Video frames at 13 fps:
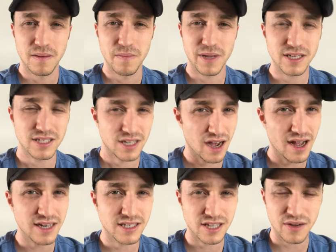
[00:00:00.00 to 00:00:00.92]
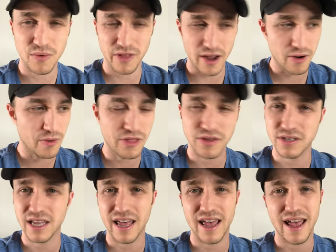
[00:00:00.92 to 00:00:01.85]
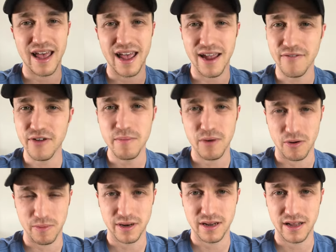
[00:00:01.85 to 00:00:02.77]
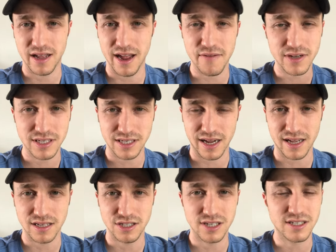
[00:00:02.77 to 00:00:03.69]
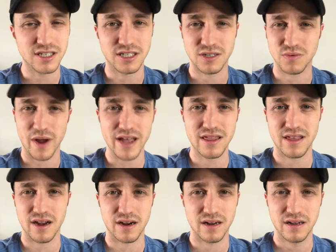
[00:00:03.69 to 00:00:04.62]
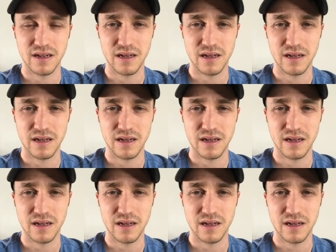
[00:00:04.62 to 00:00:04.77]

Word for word: Because God is there with us every moment, every second. Jesus is right there.